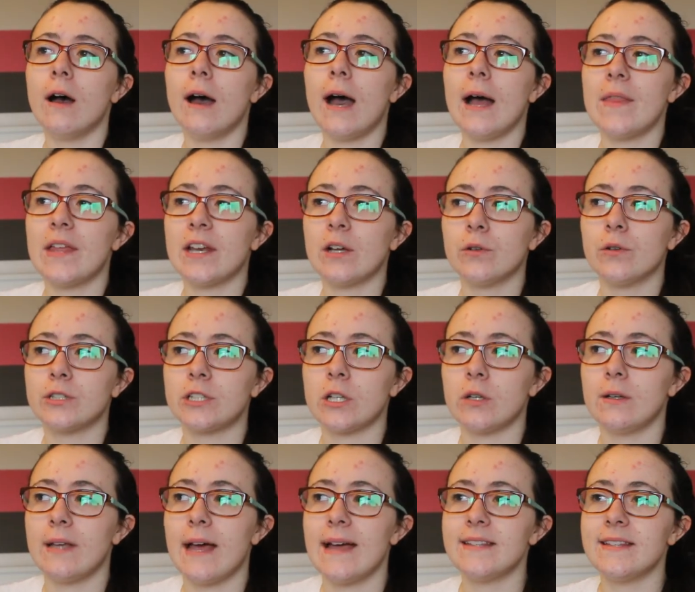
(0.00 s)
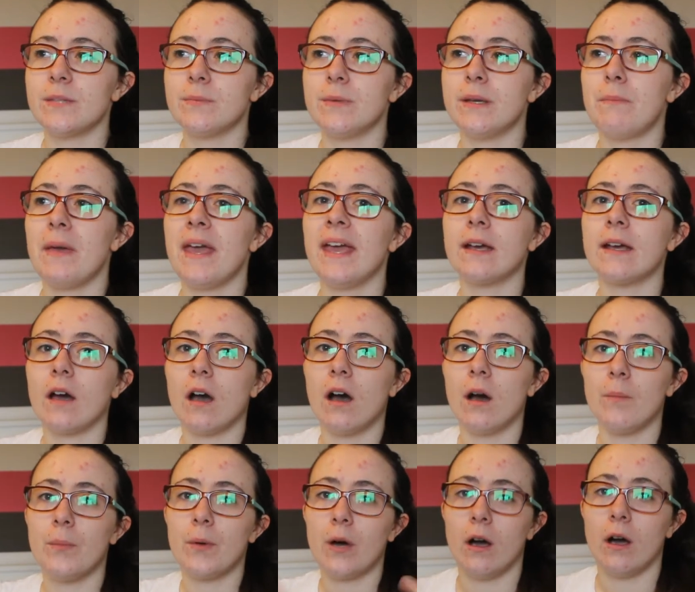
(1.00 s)
And then it also lets me pick
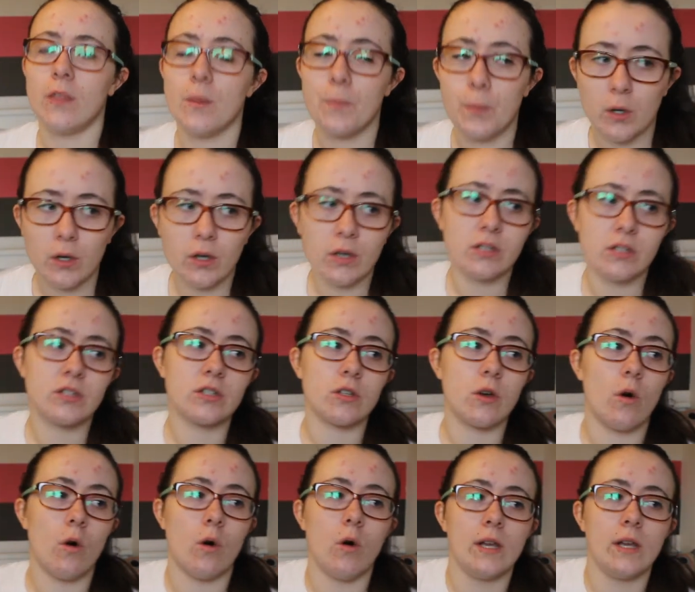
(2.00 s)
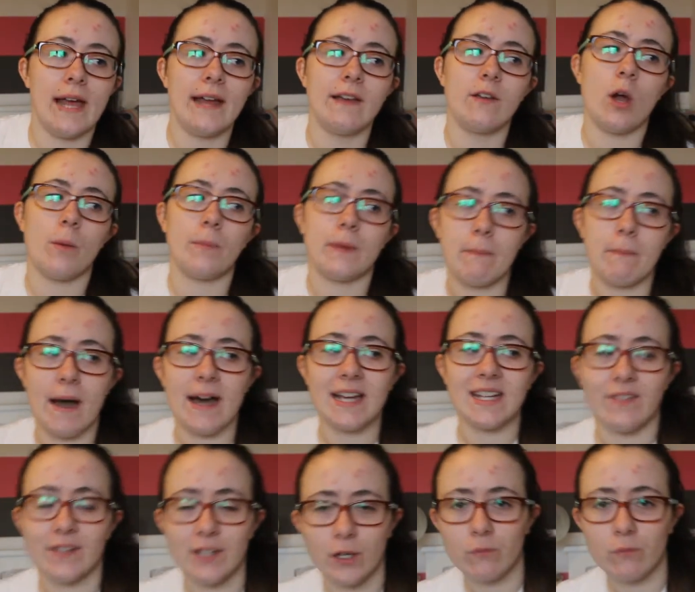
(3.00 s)
up other books or like not be mad
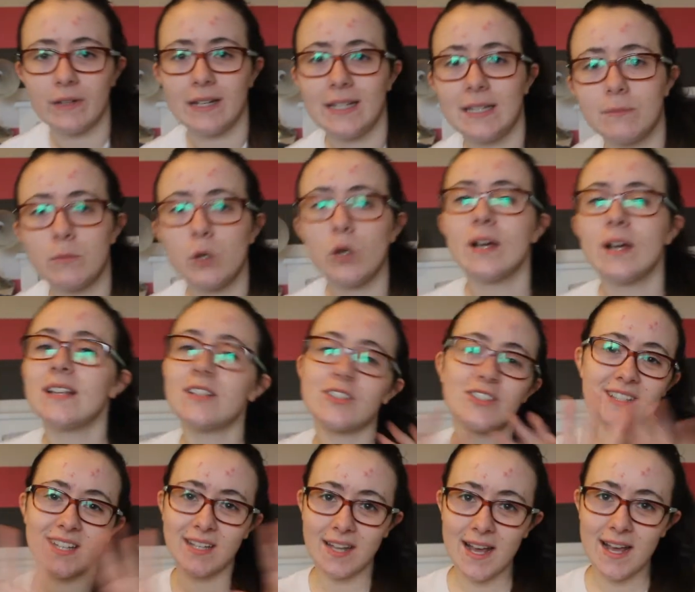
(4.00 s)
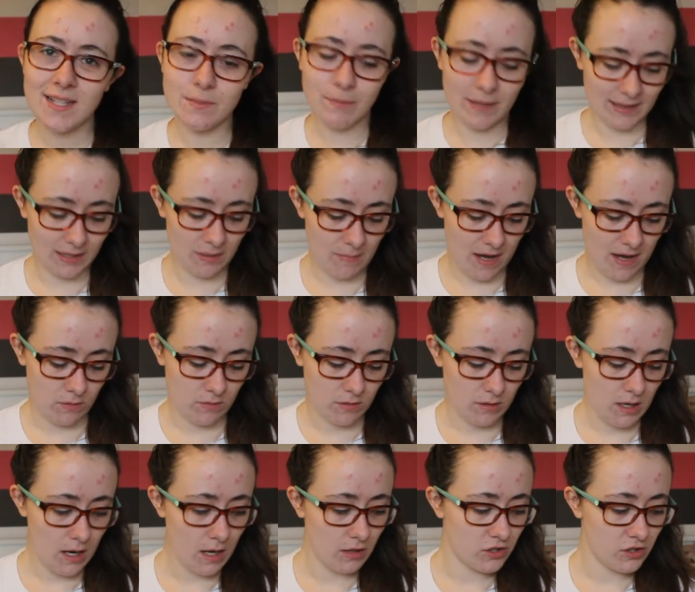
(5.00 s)
if I don't read them all. It's just a nice middle amount.
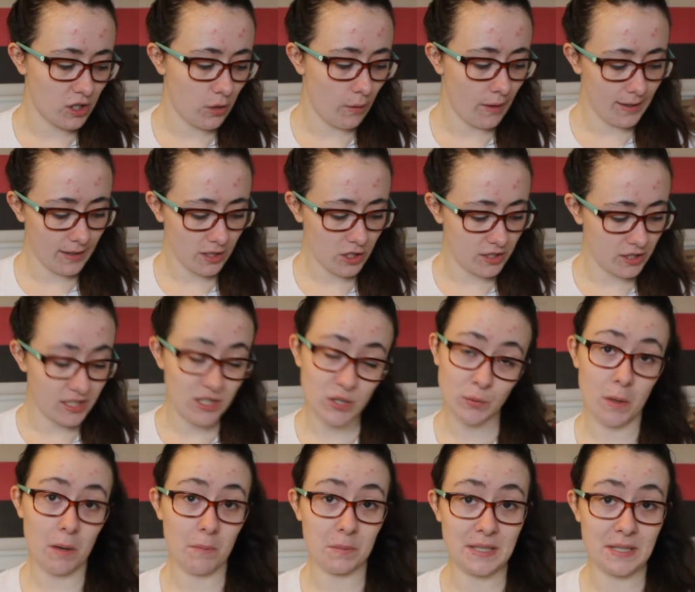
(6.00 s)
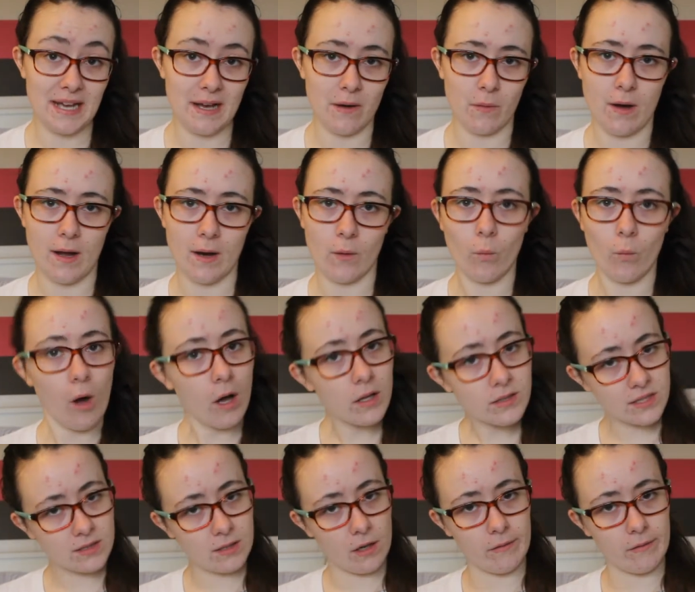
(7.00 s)
And so I actually swapped out. I
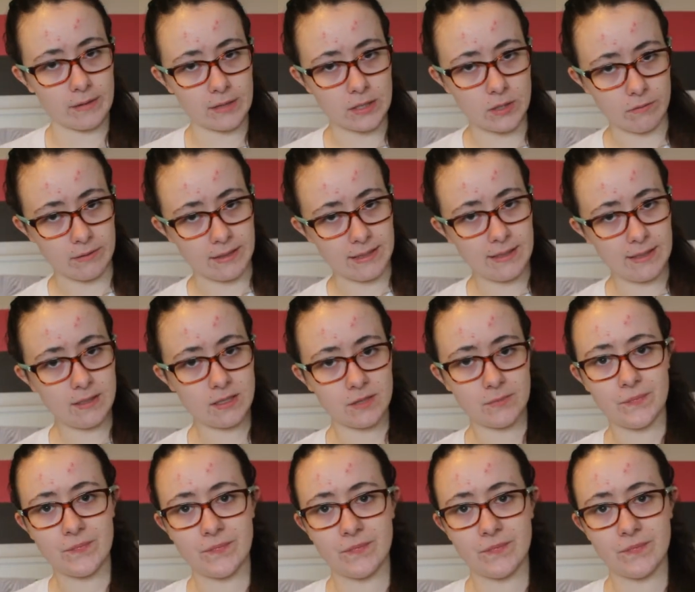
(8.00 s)
was going to read